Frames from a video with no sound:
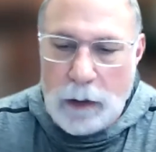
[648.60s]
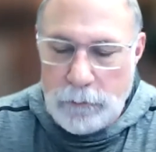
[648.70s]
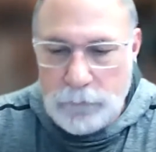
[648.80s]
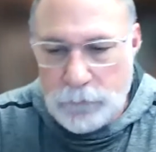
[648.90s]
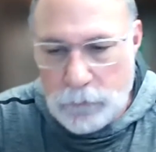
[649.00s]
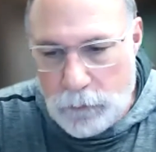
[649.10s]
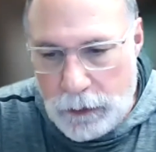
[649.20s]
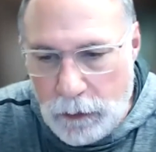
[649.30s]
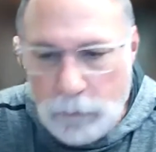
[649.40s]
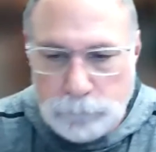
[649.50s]
I
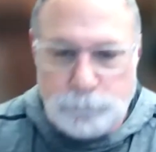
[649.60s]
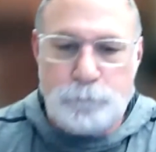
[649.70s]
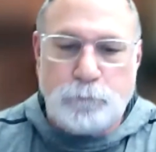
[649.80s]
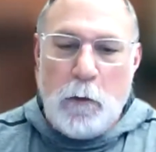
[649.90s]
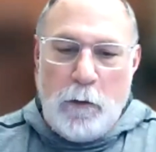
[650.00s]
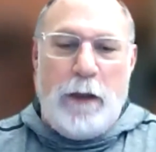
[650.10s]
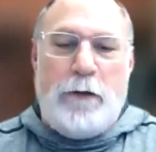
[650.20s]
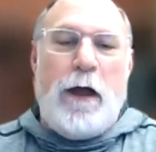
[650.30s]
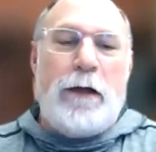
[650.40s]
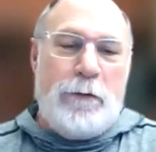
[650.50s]
disagree.
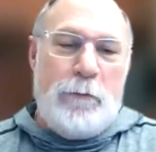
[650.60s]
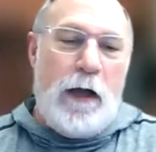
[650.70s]
Not to be